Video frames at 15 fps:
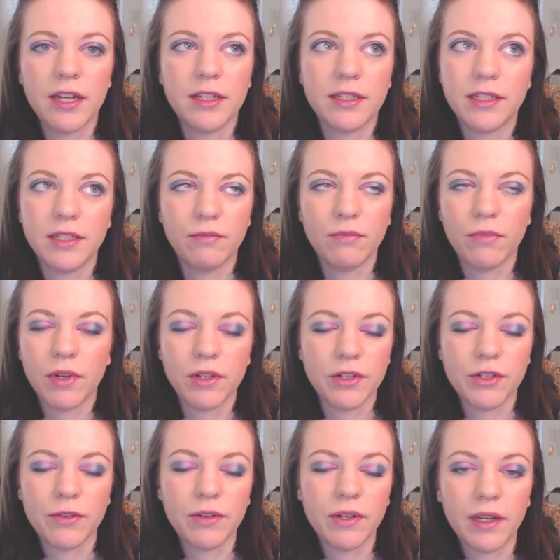I just didn't want to
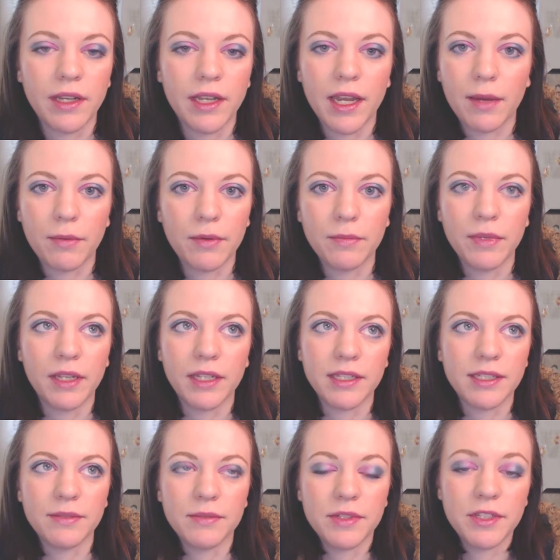show it on camera
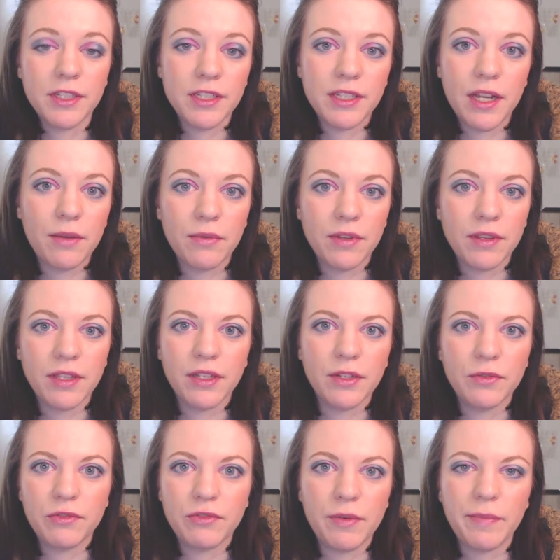because it was just not worth it, and
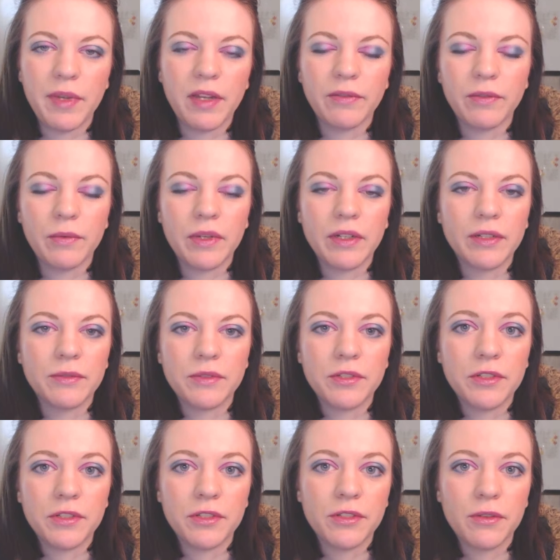it was dripping everywhere, and it was
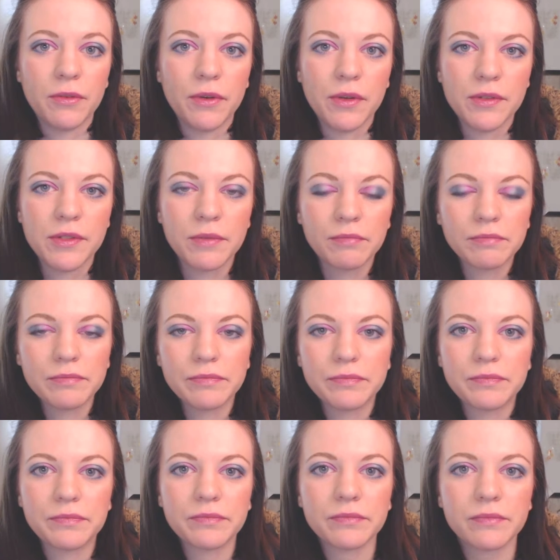just so gross.
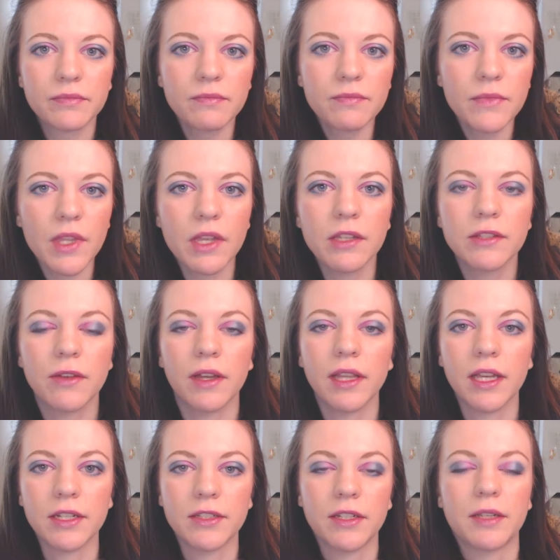So I
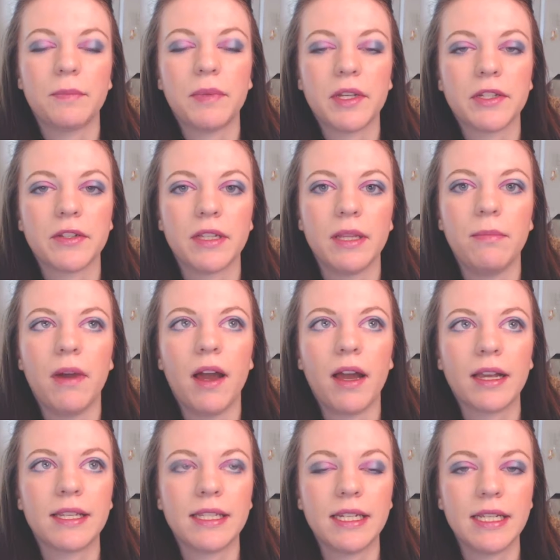like took a picture of the
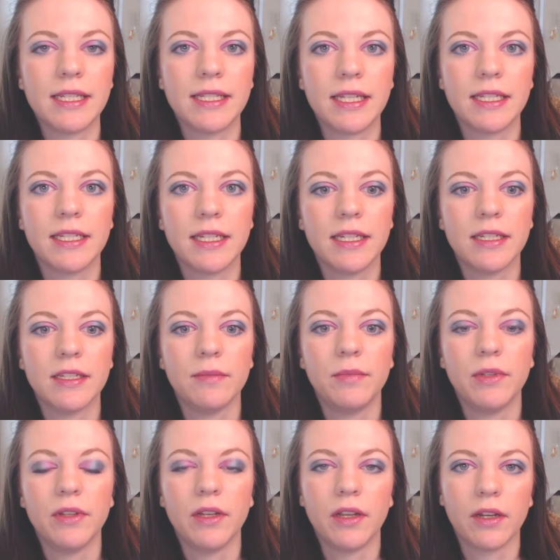box and I sent it into
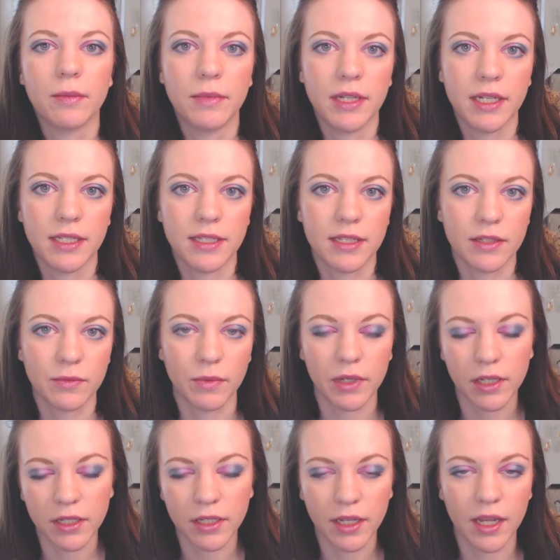Beauty Army and says,
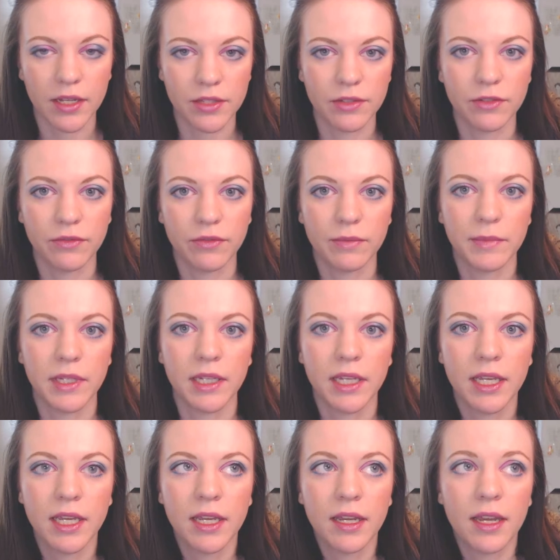what can you guys do for me?
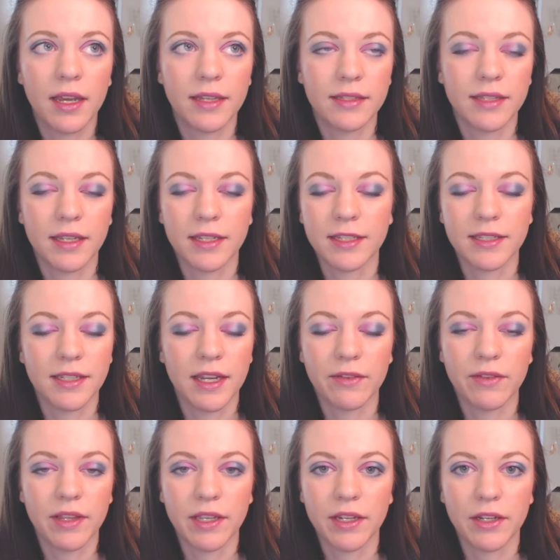I was like, because
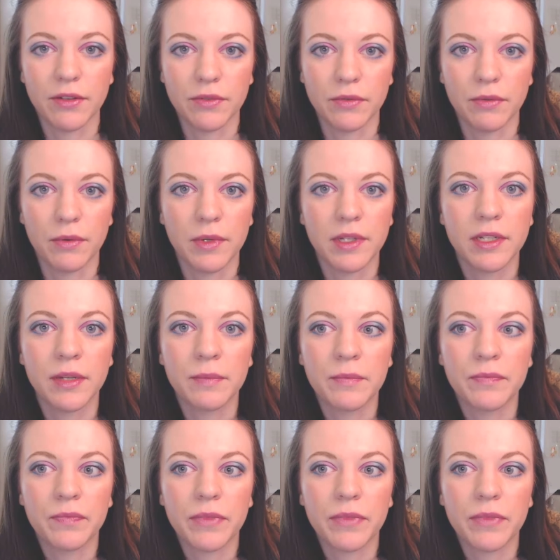everything in here is ruined.